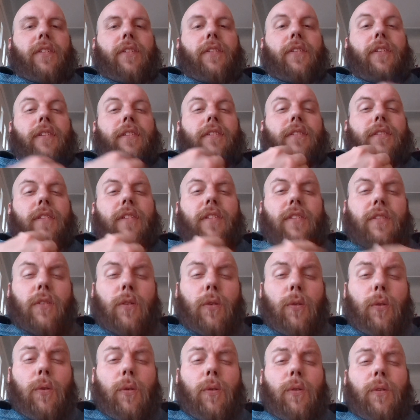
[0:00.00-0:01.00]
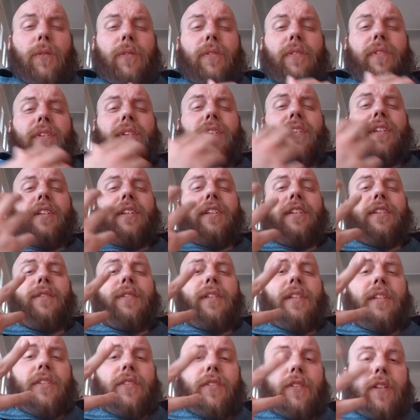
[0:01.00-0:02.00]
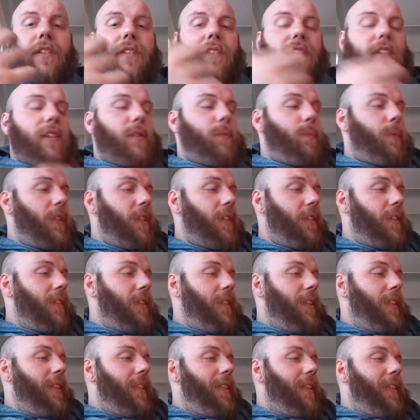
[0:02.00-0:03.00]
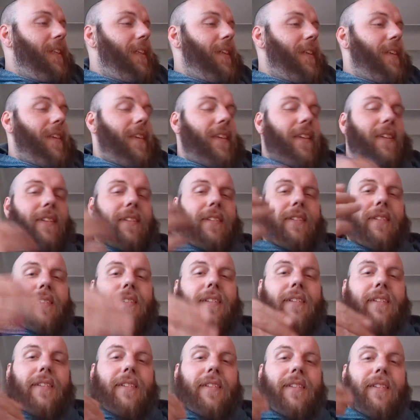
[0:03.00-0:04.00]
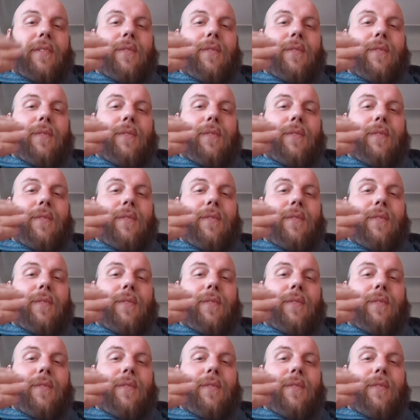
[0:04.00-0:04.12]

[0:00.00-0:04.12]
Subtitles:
It's cool and it's interesting, but this just